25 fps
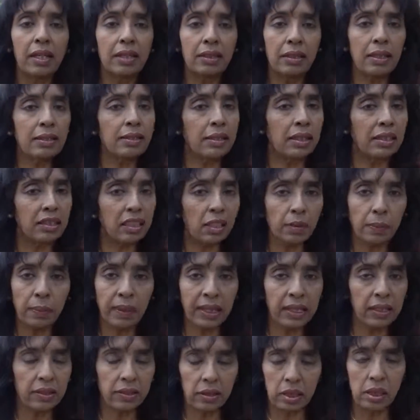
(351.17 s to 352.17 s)
This little
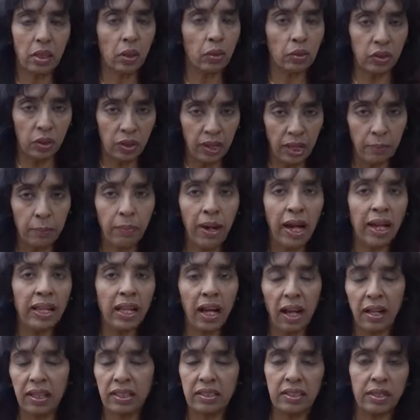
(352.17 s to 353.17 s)
place, no, you can buy
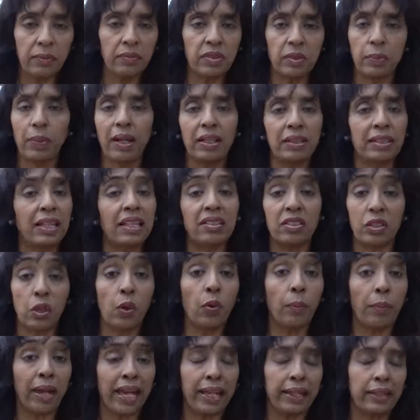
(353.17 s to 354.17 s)
items, but there's
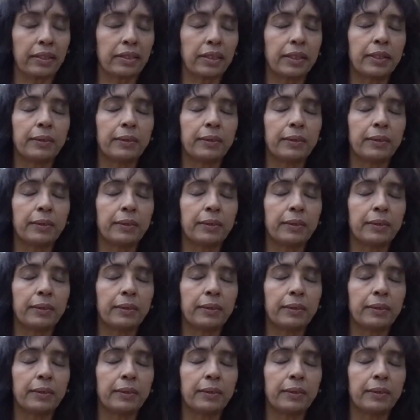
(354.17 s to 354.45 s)
no bank.